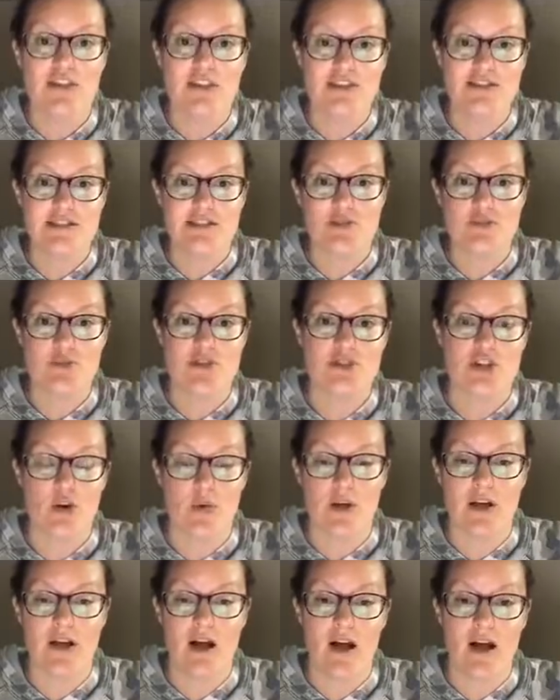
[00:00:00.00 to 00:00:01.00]
This is what's
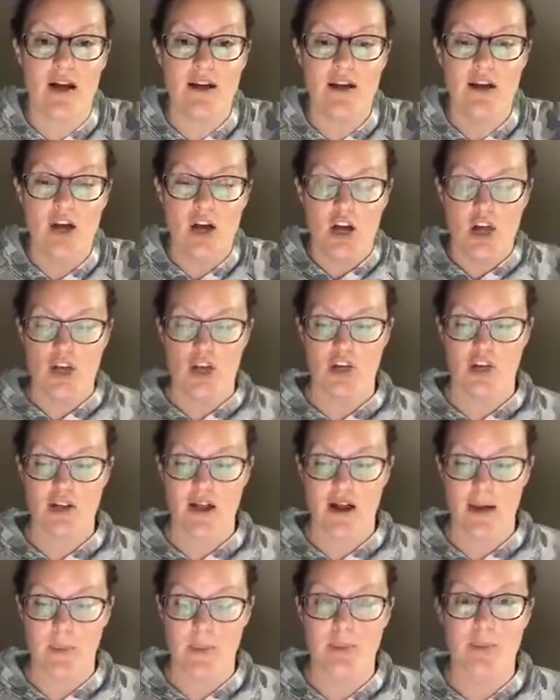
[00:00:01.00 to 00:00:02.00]
going on. You're
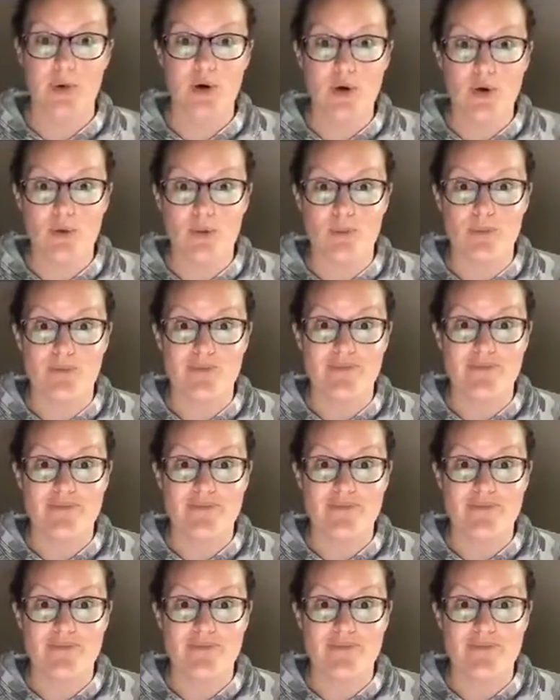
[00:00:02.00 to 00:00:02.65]
like, boom.